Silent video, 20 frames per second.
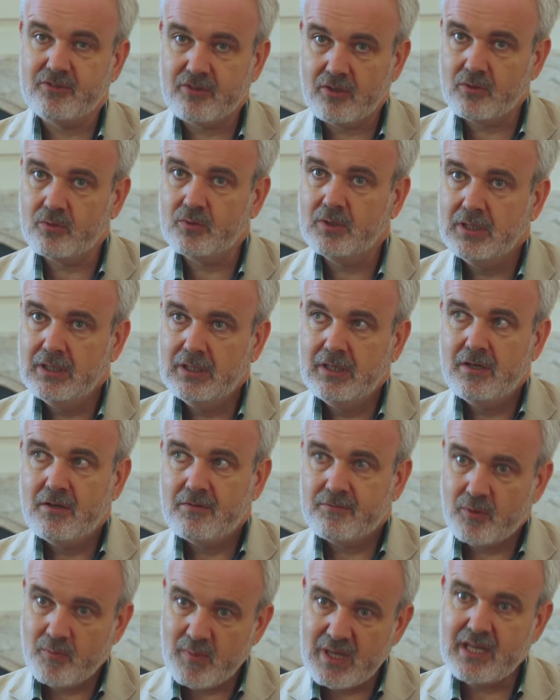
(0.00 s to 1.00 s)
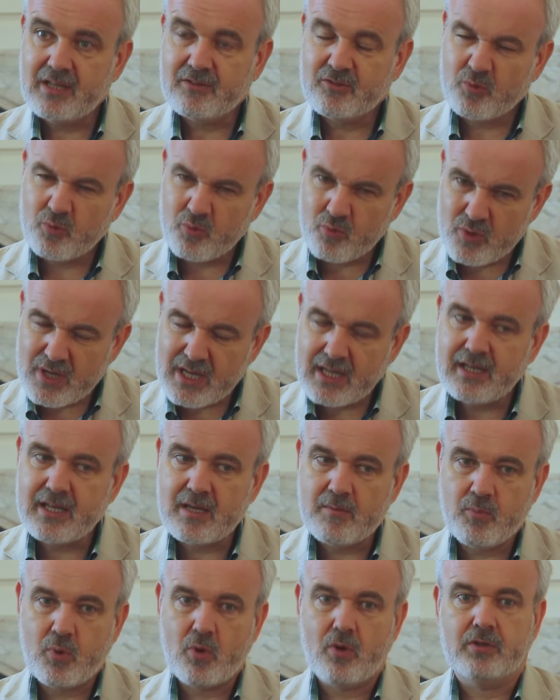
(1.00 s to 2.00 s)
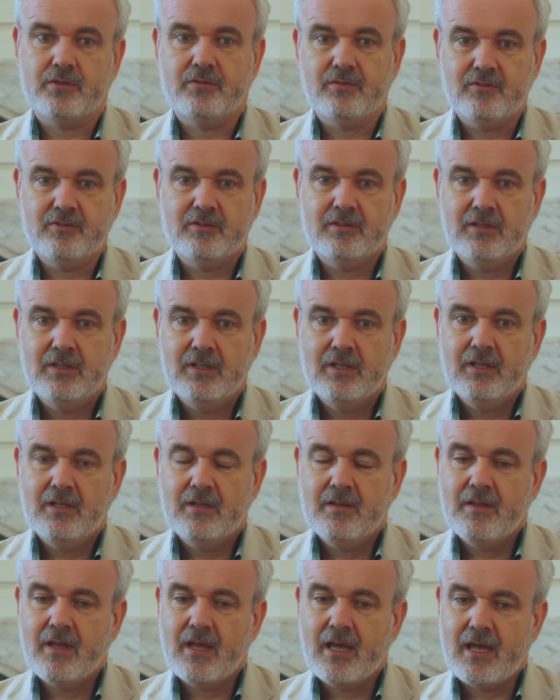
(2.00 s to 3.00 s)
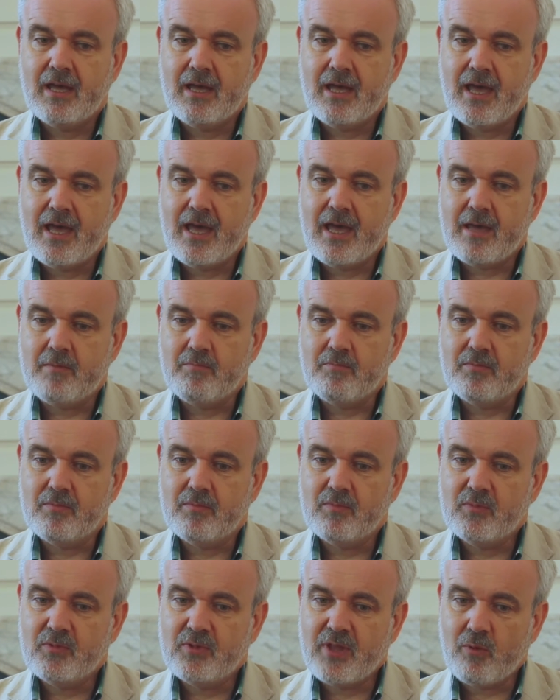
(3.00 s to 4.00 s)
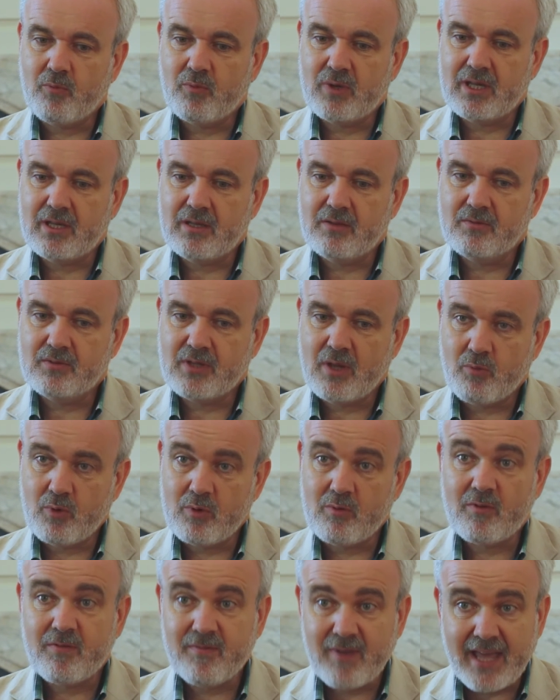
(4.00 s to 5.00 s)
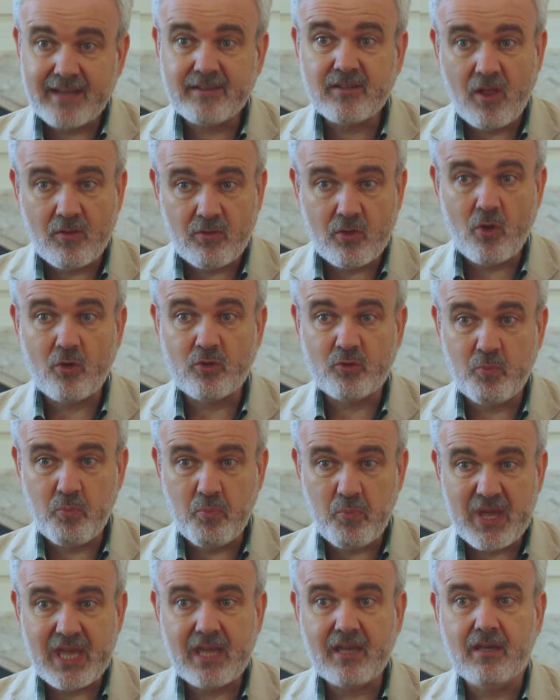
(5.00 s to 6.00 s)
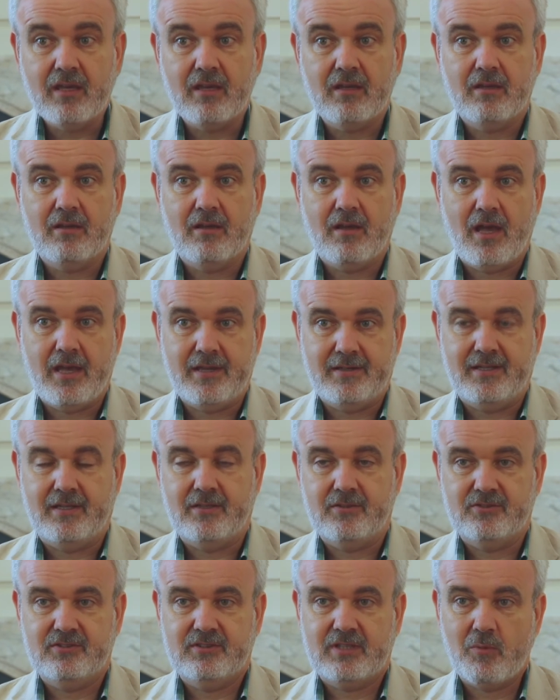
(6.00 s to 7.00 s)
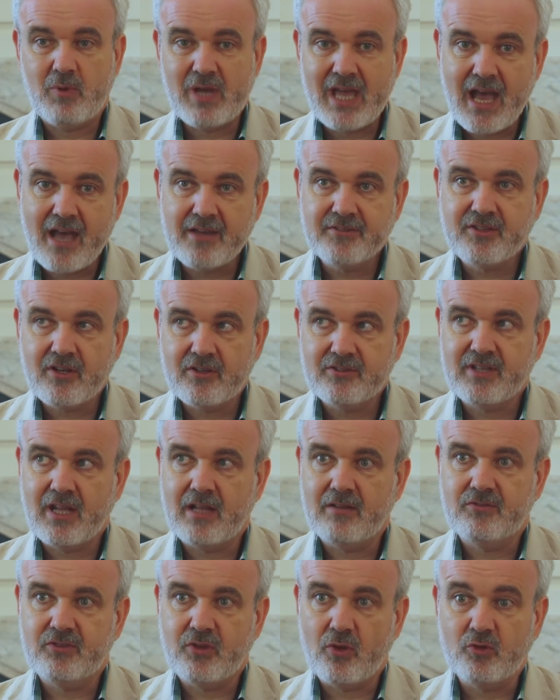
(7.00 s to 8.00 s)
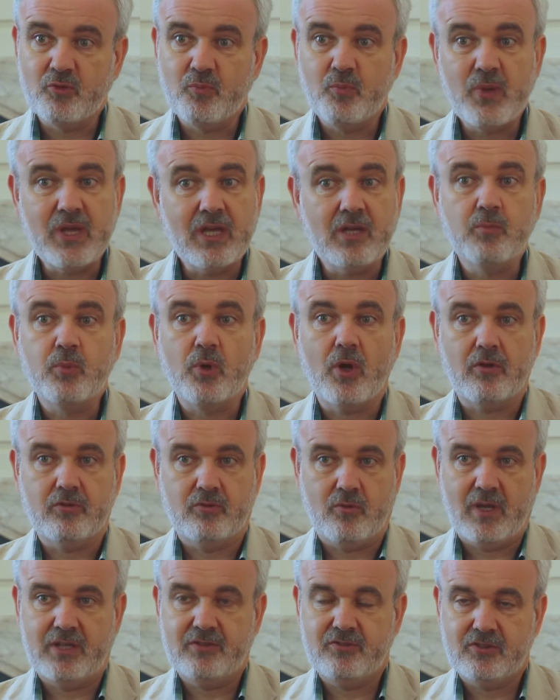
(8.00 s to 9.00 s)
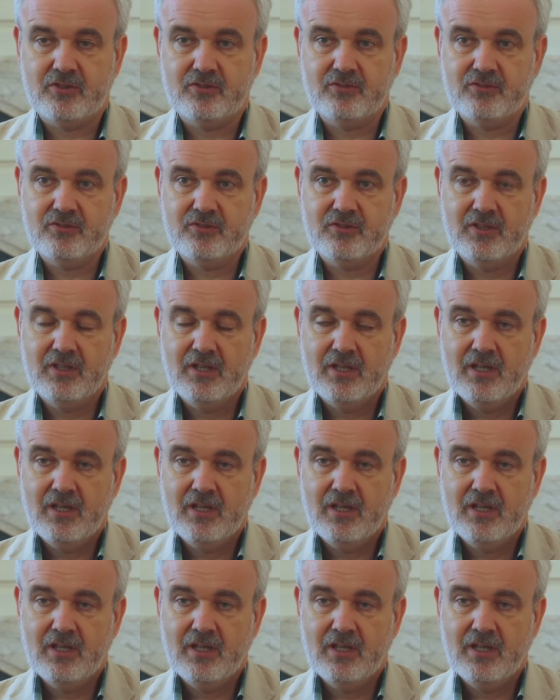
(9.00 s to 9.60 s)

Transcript: So for me, it's really important that we reflect on those big ideas, that we ask ourselves those big, broad questions.